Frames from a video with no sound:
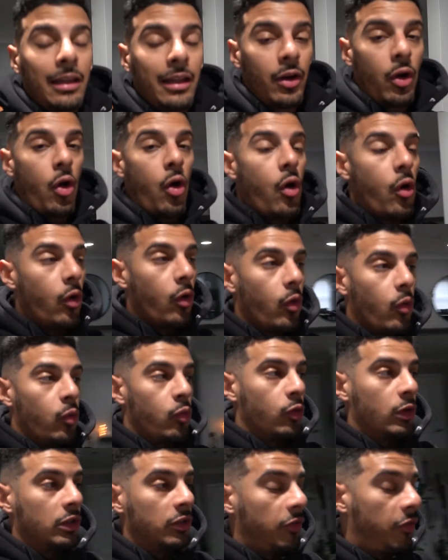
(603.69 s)
little hole
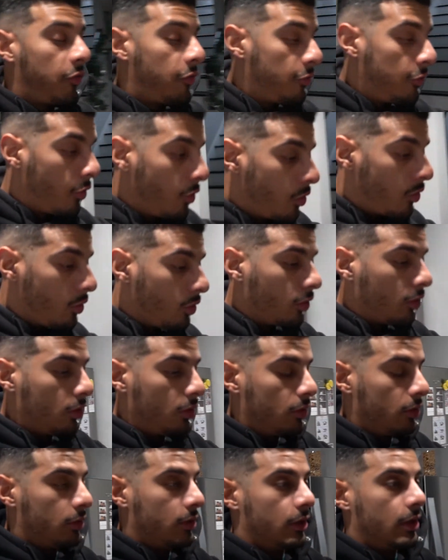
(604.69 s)
was full
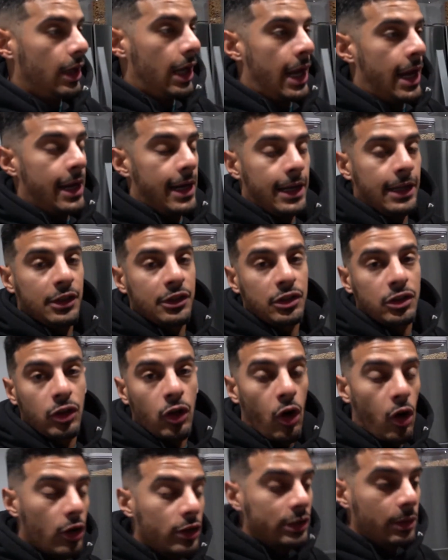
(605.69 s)
and it just
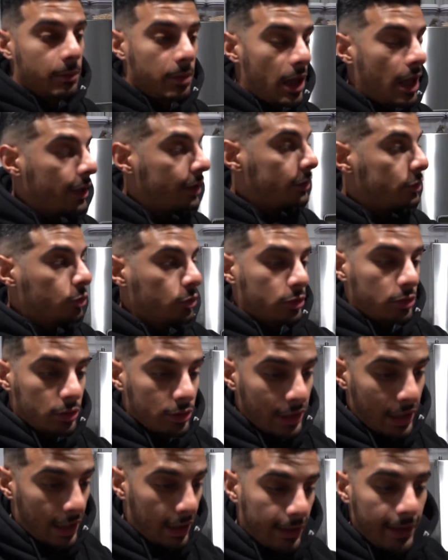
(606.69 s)
caused a blockage, which
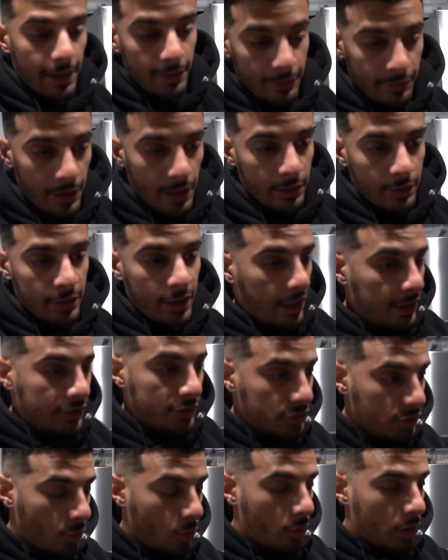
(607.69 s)
didn't allow the
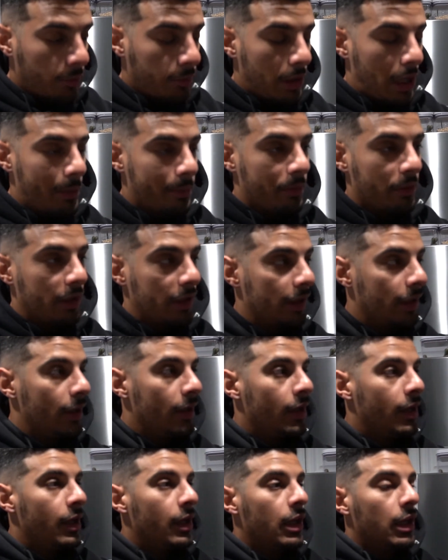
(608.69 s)
Dyson to work properly.
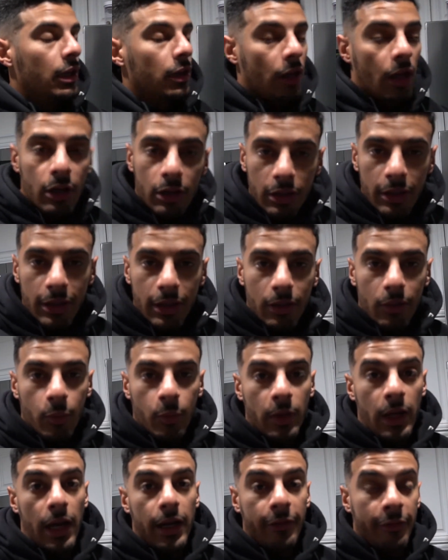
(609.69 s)
Luckily,
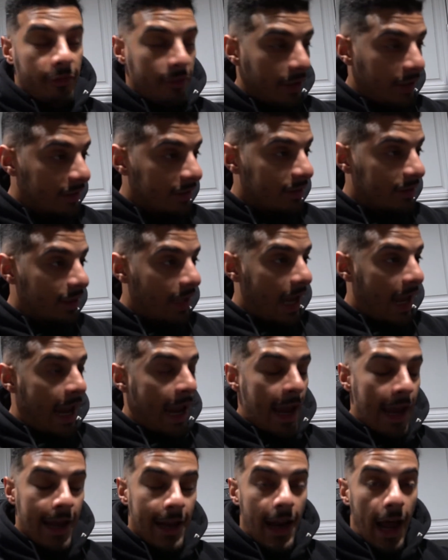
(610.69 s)
we got it fixed,
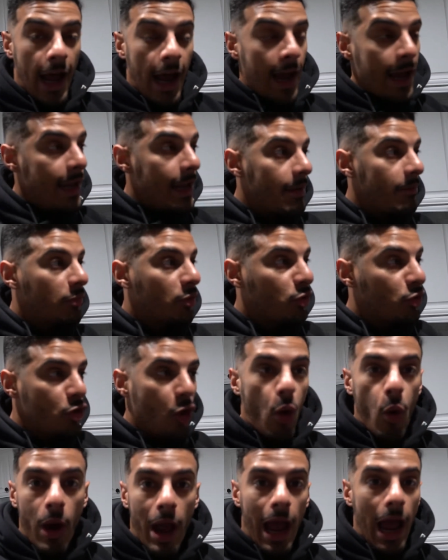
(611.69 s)
and I am
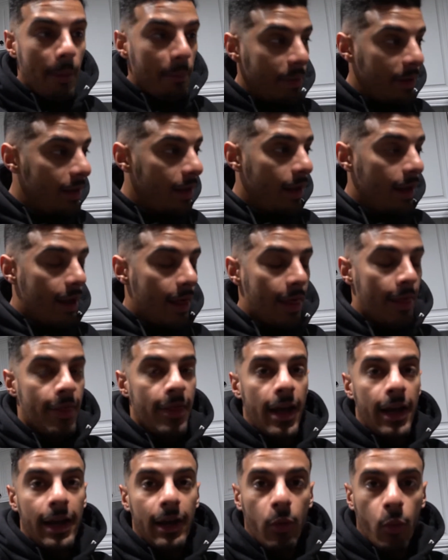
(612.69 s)
so happy
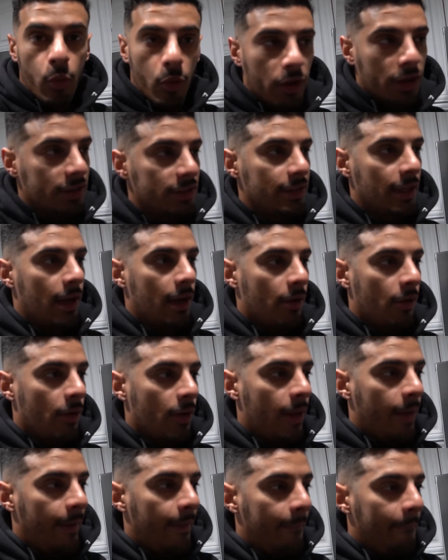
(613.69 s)
that it works now.
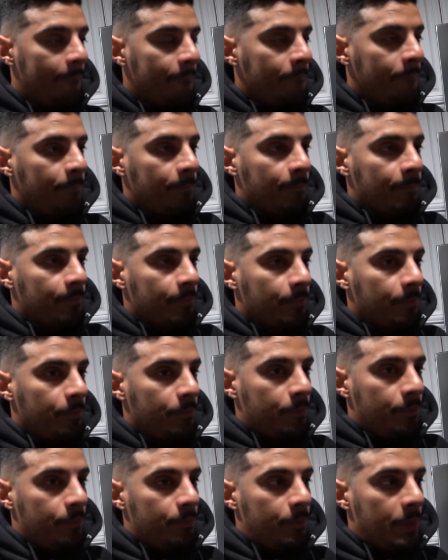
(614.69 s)

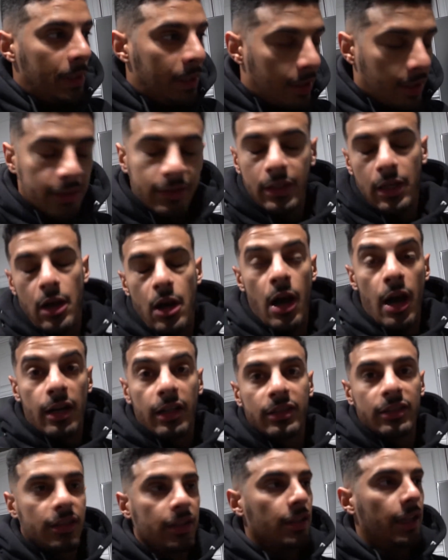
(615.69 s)
Because
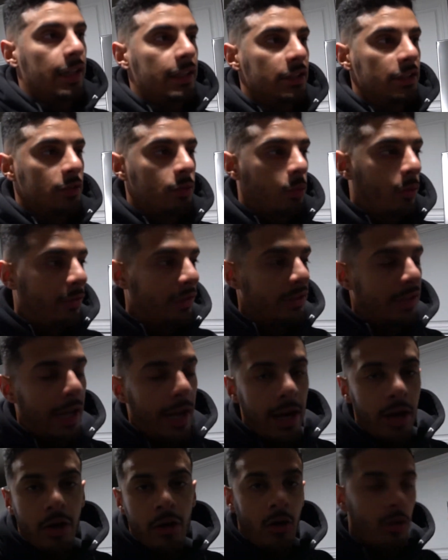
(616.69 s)
honestly, like just with his
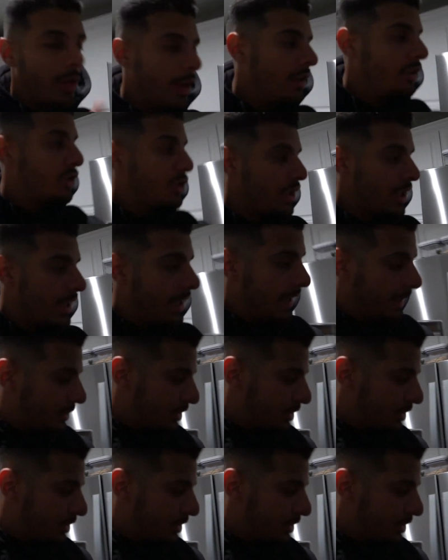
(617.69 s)
hair and all that shit, it's